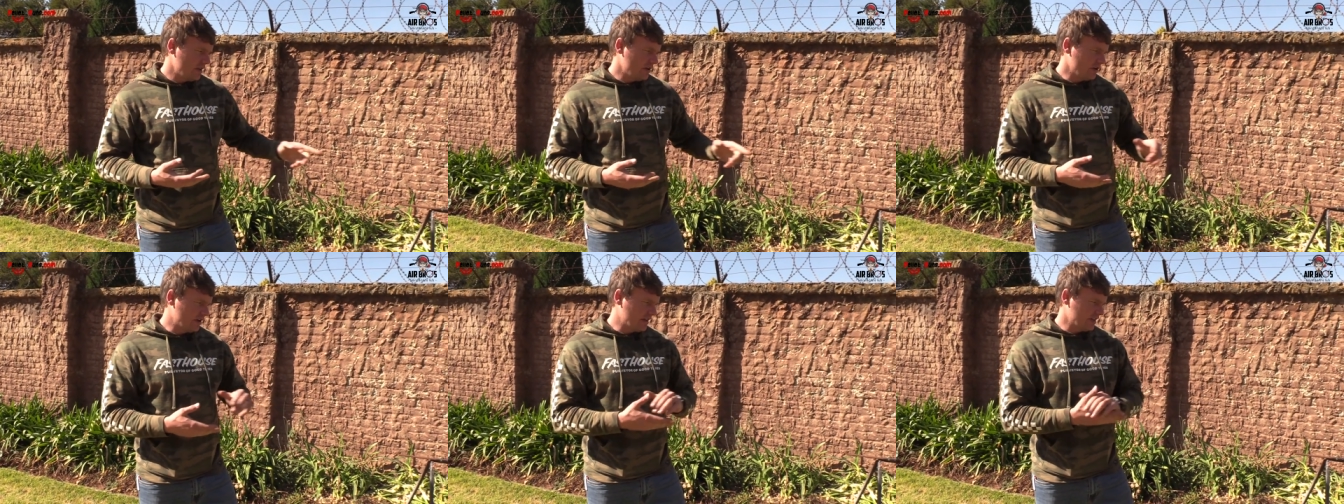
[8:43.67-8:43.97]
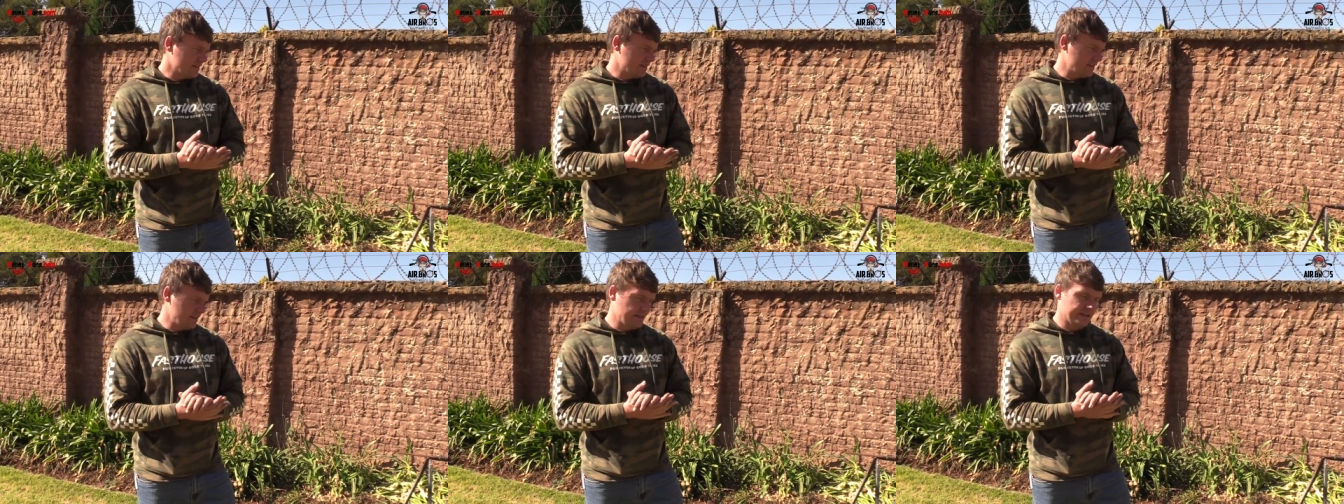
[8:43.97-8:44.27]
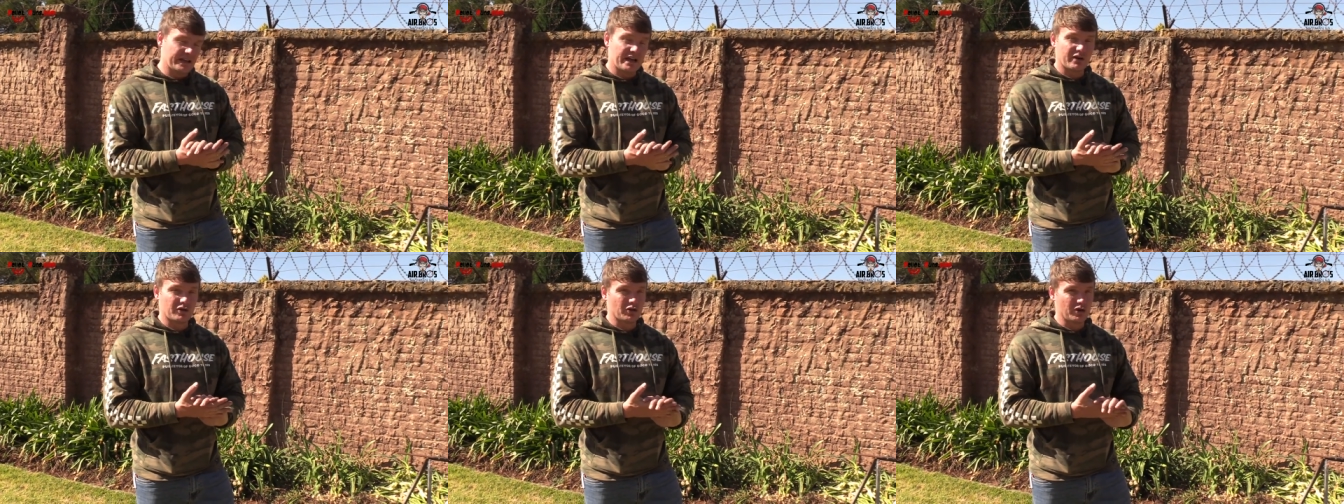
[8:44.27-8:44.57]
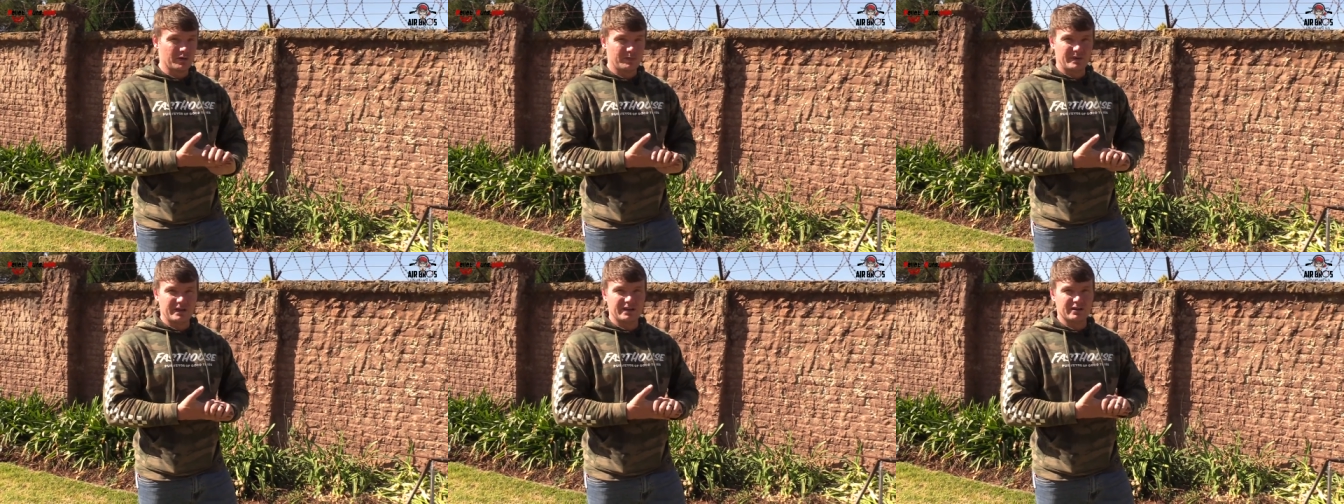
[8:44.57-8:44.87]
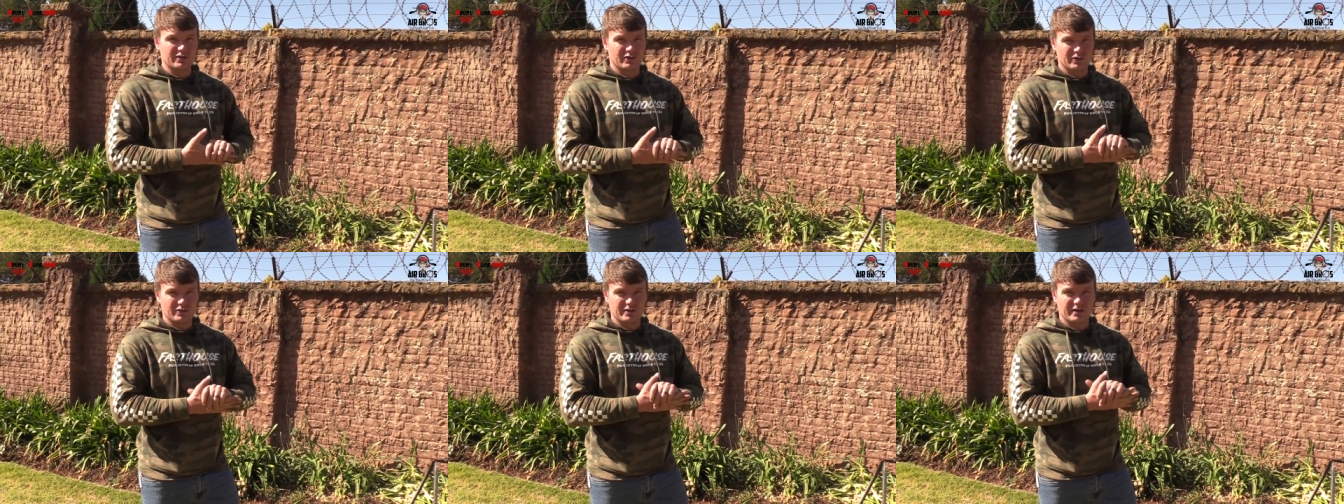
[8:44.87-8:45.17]
you can see that grouping
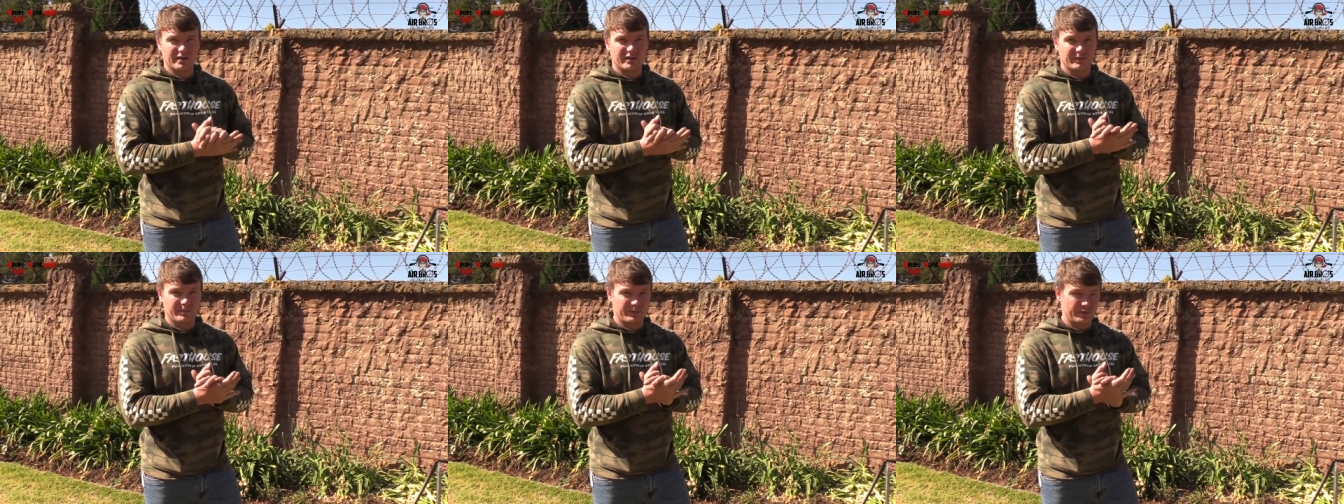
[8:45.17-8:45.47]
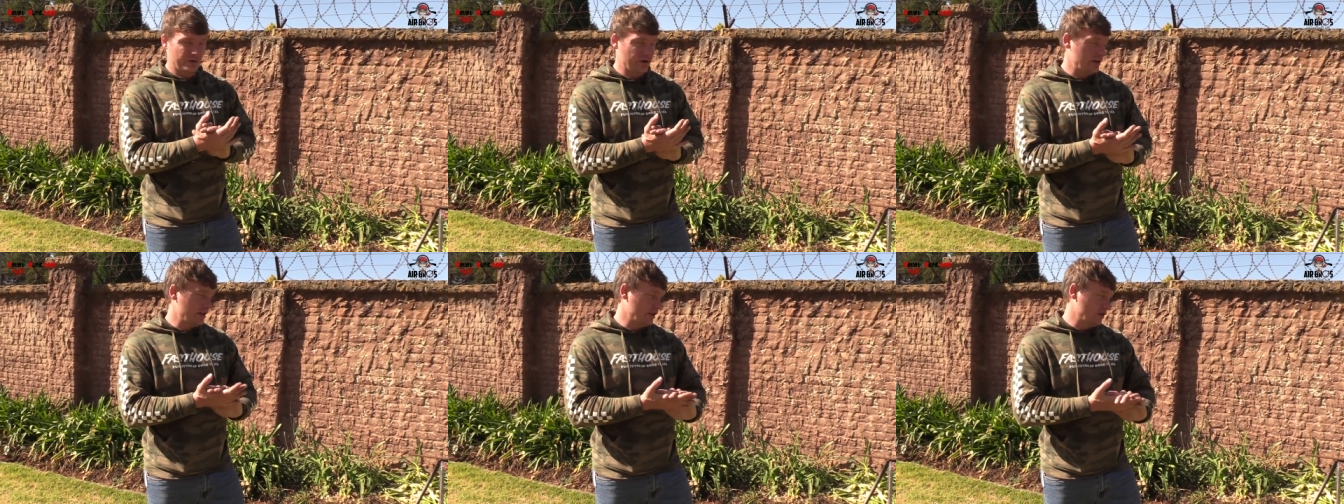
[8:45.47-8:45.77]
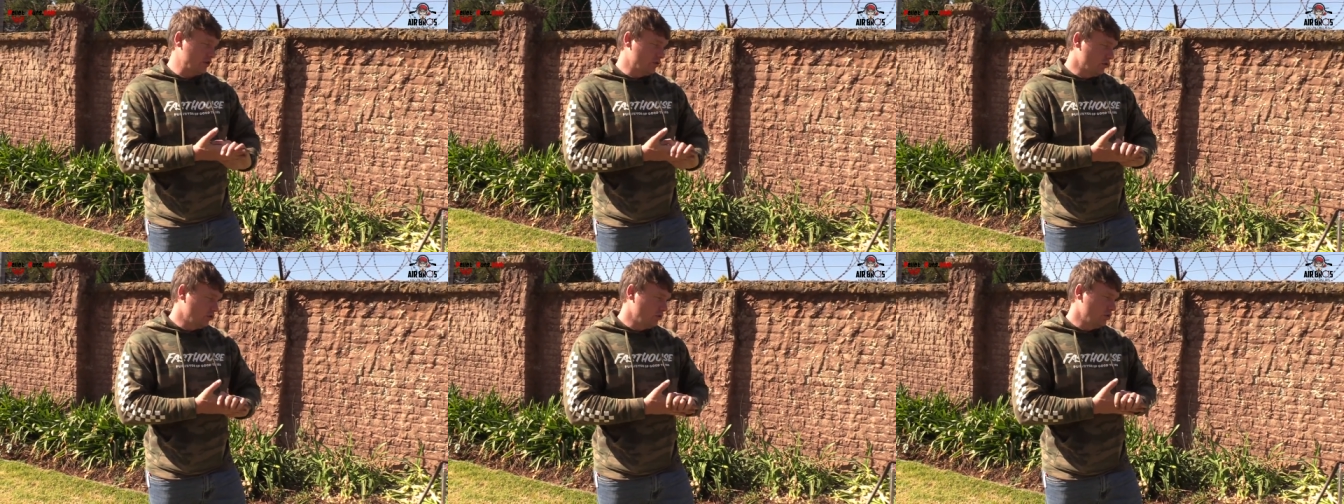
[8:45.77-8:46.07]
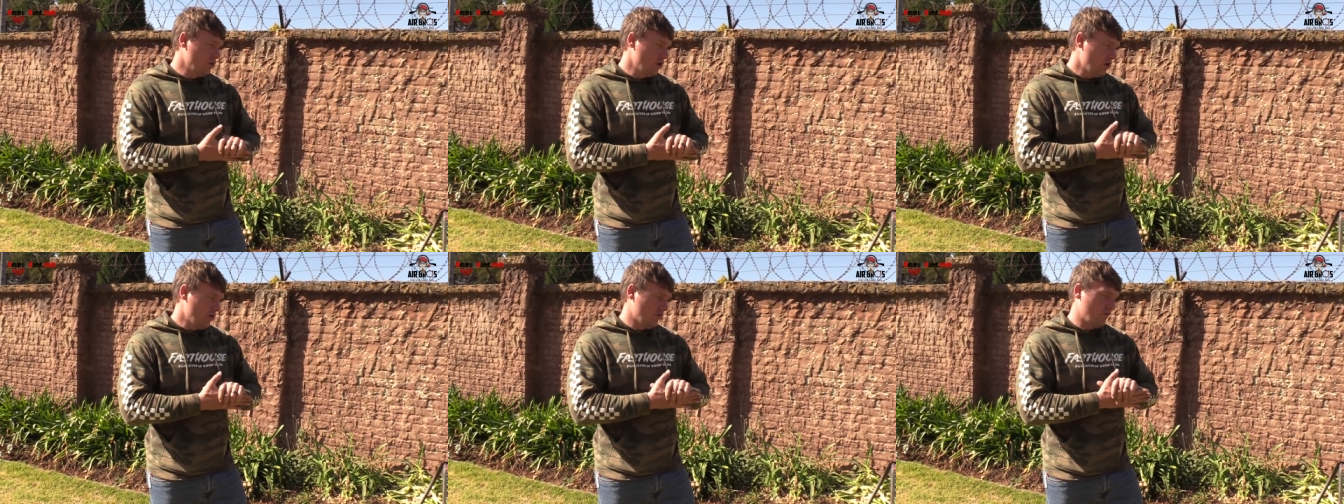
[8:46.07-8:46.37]
is also pretty cool